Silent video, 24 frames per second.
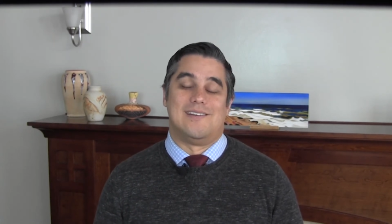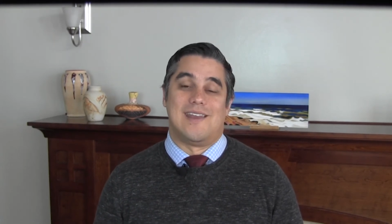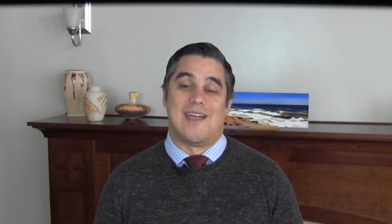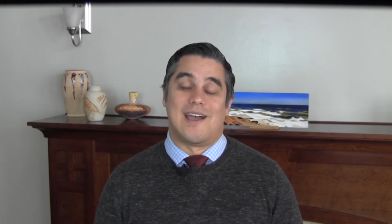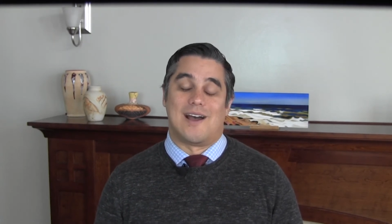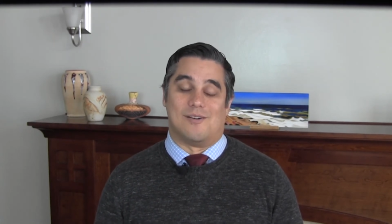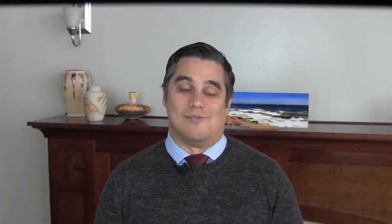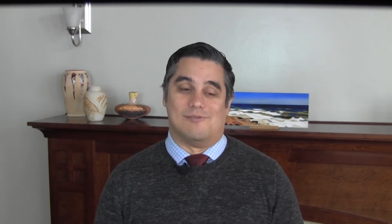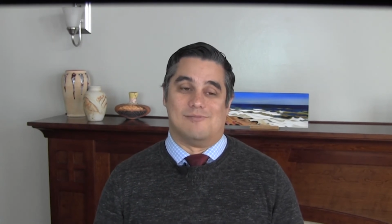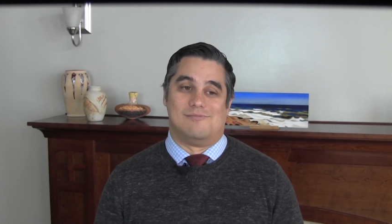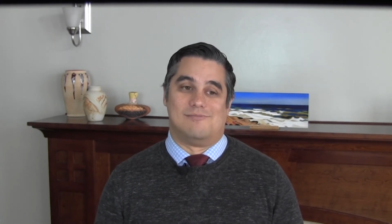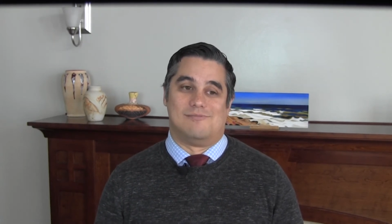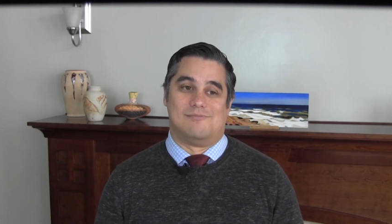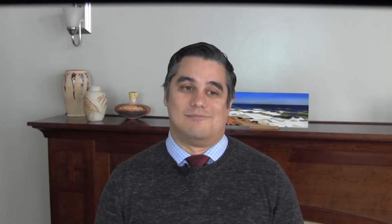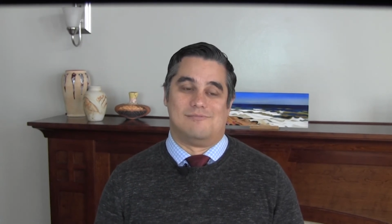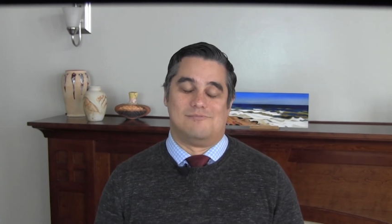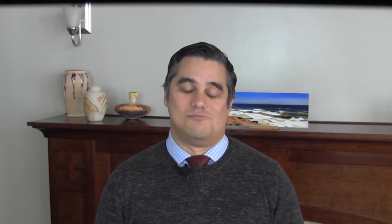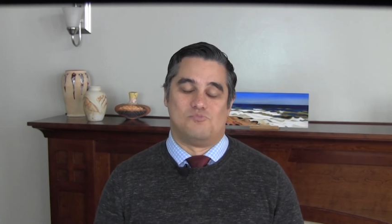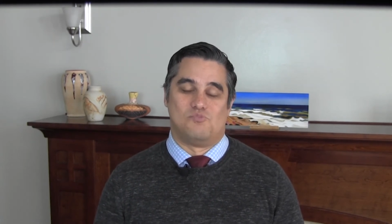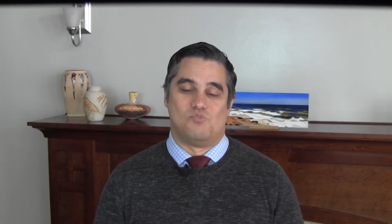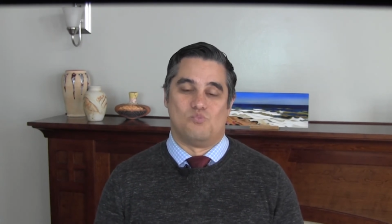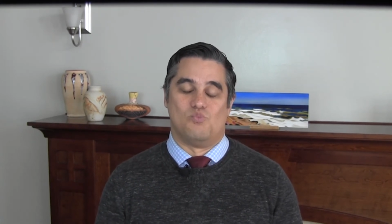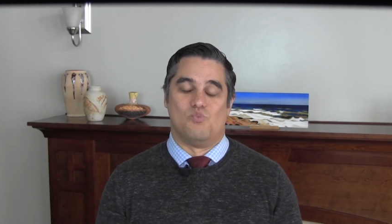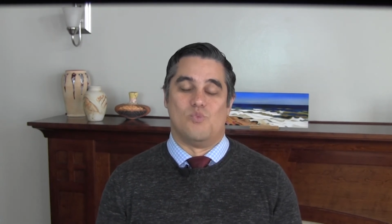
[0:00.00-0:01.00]
Now,
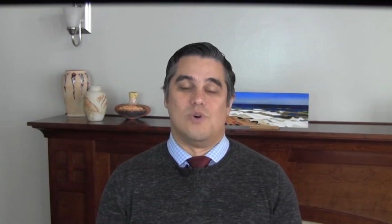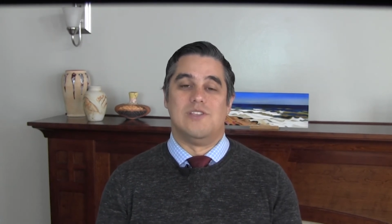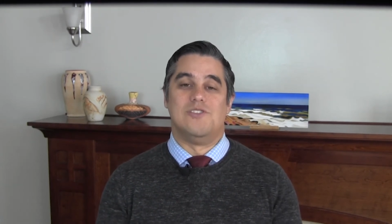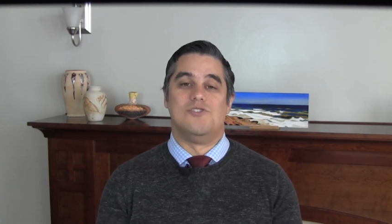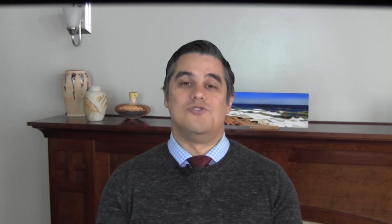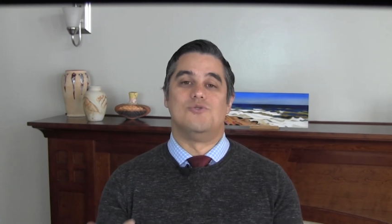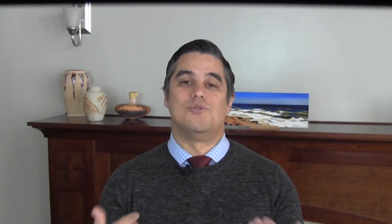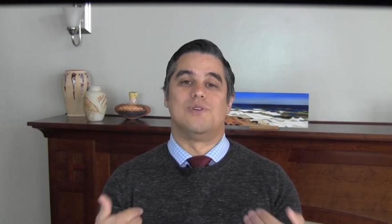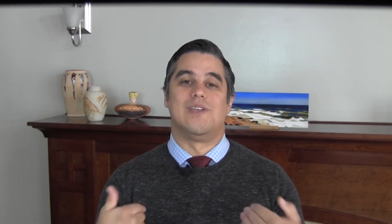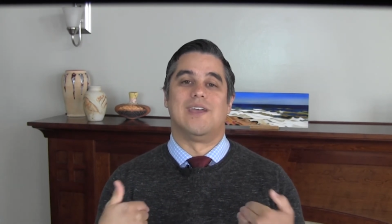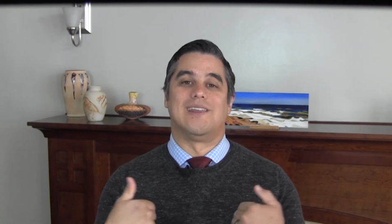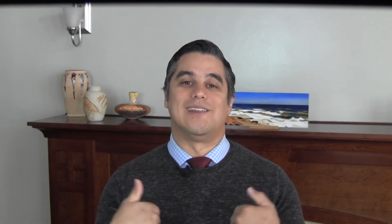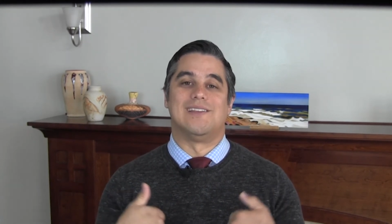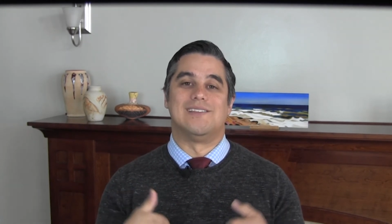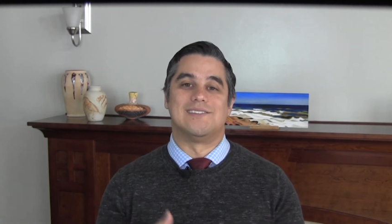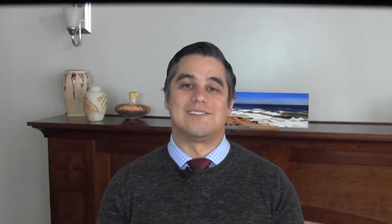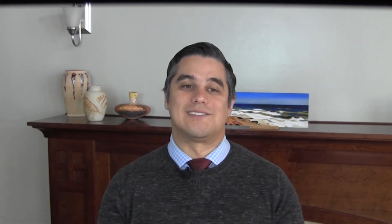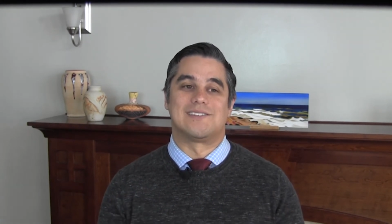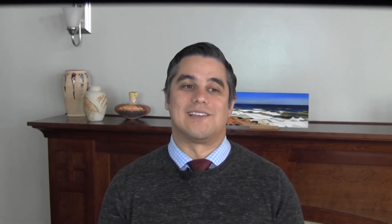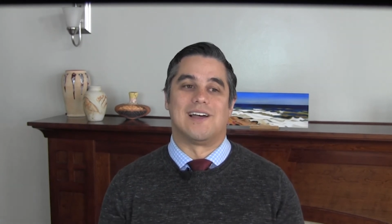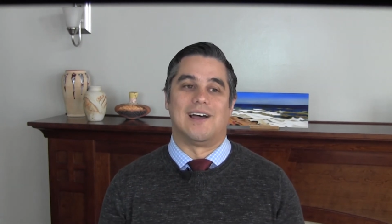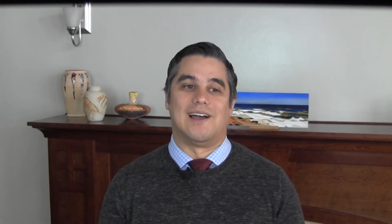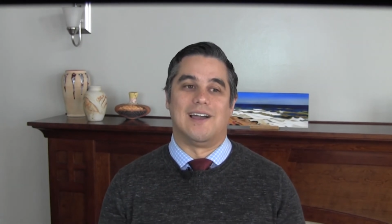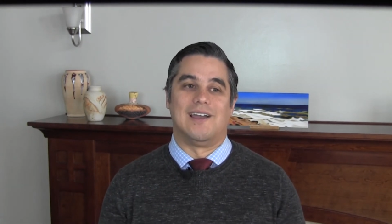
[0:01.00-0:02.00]
when you get
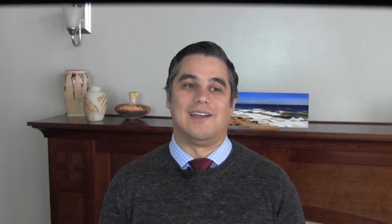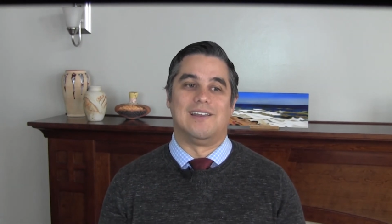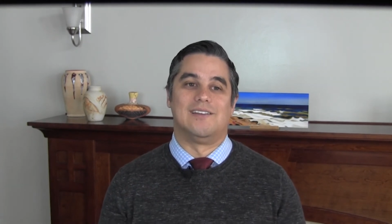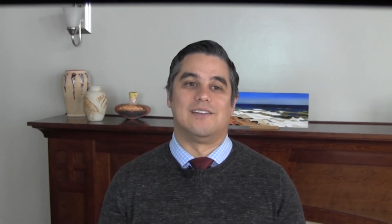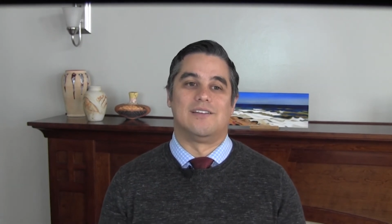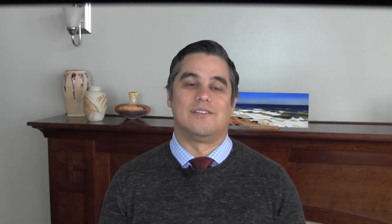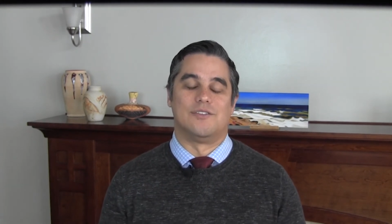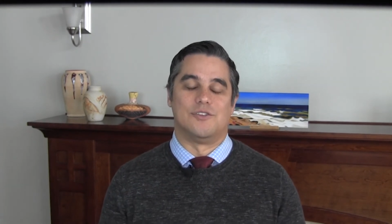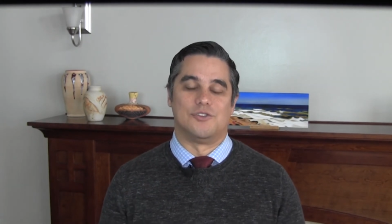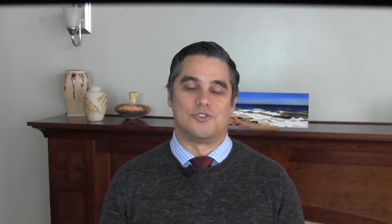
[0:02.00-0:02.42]
inside